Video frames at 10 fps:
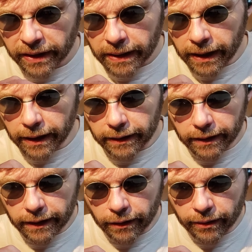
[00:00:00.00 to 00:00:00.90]

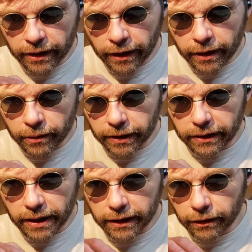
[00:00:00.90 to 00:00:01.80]
You would
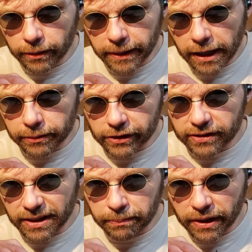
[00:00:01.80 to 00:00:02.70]
think you would be able to
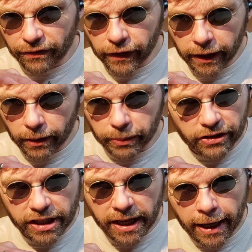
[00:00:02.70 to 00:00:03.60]
slip in a figure, but
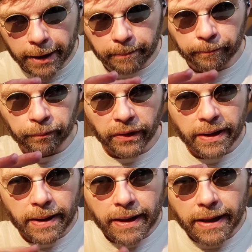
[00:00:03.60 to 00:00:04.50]
you can't.
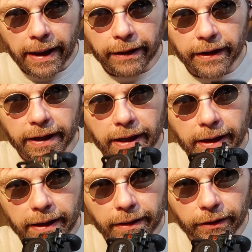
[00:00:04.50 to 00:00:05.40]
I think
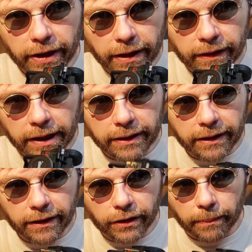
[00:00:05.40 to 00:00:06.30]
they
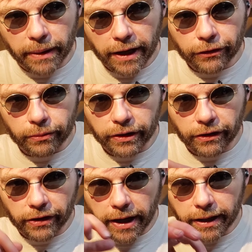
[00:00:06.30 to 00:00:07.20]
did their best with
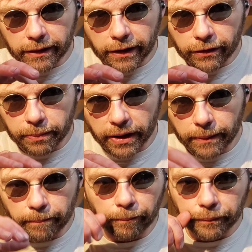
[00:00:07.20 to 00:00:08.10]
designing this, but
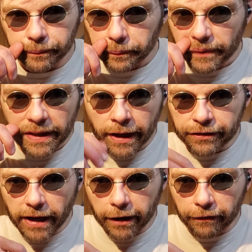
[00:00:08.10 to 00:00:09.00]

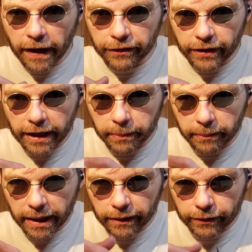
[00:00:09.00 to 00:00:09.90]
sacrifices had to be made.